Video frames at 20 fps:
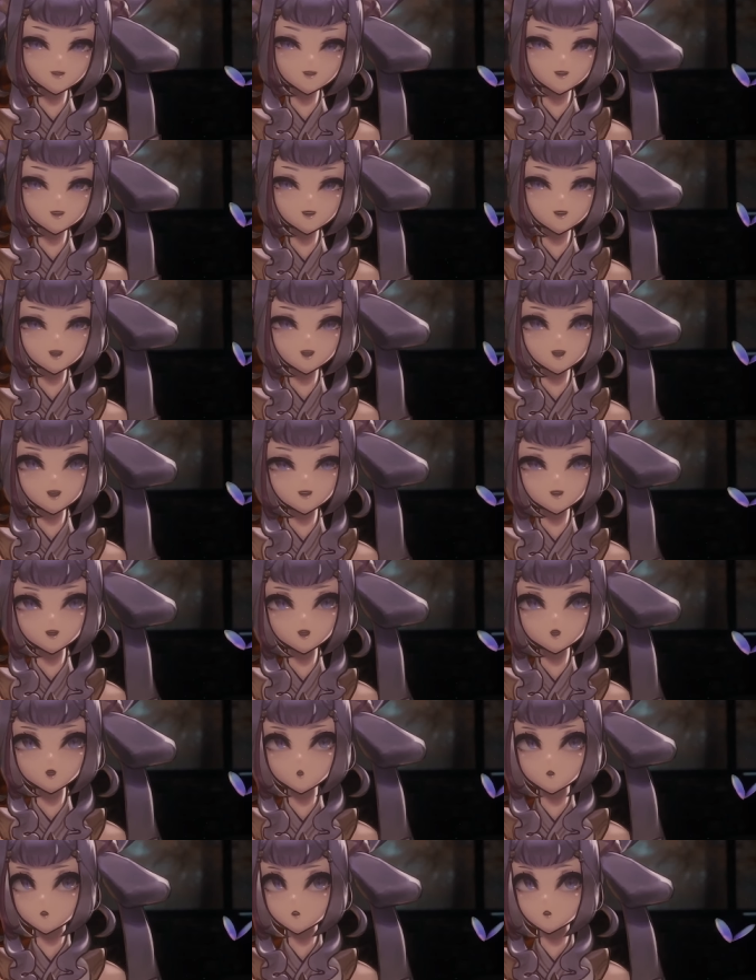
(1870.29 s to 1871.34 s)
and
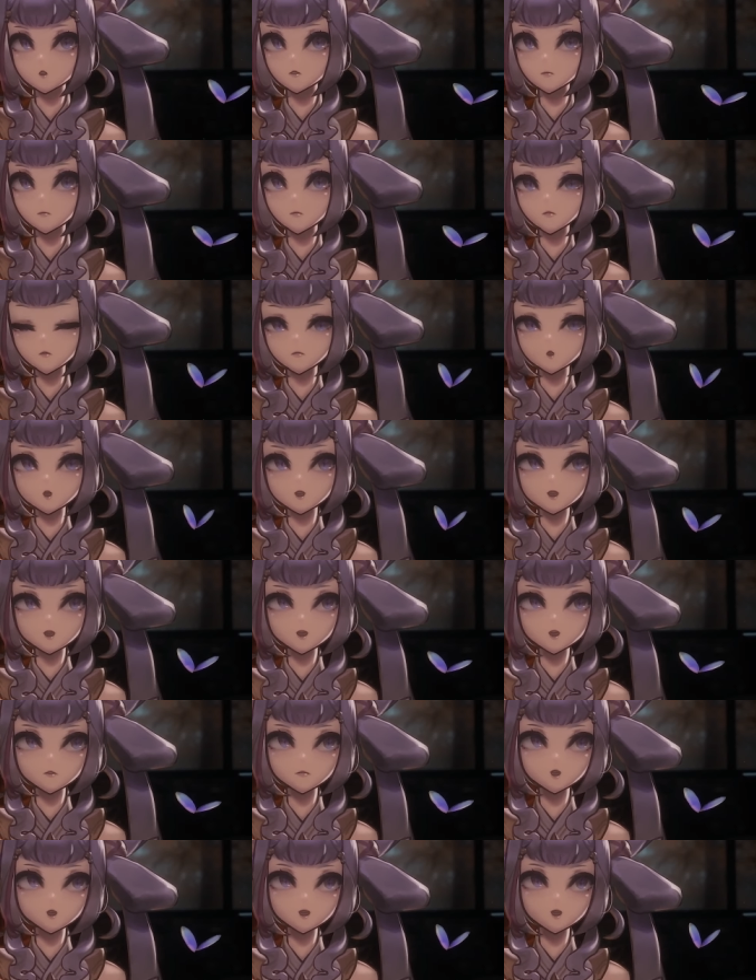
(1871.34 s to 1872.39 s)
hearing from the ones that we
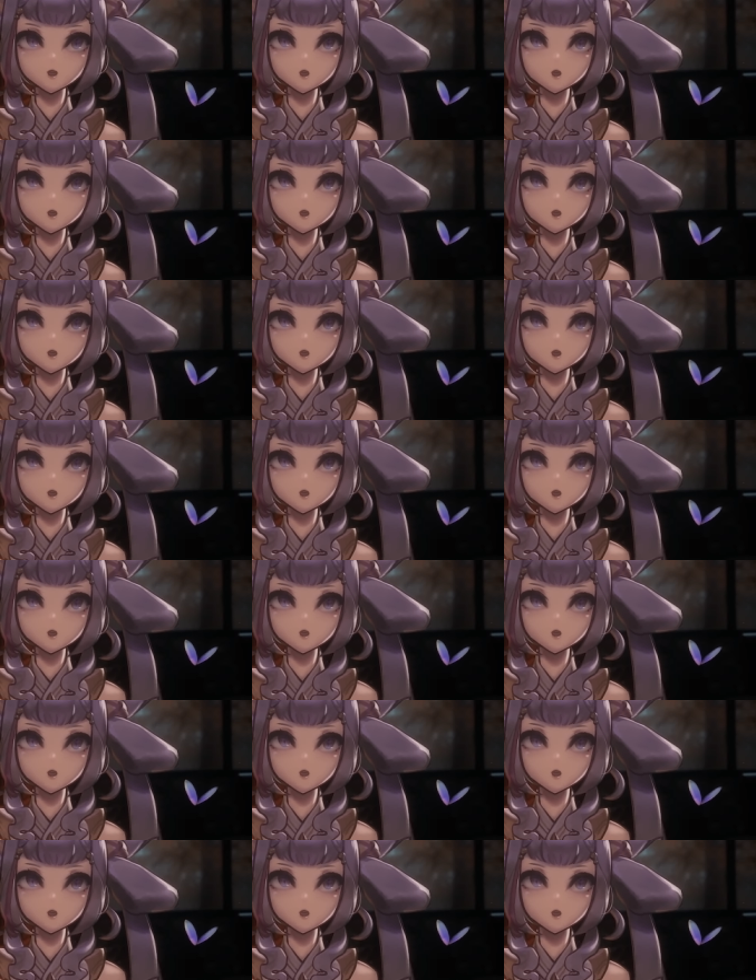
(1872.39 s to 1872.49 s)
love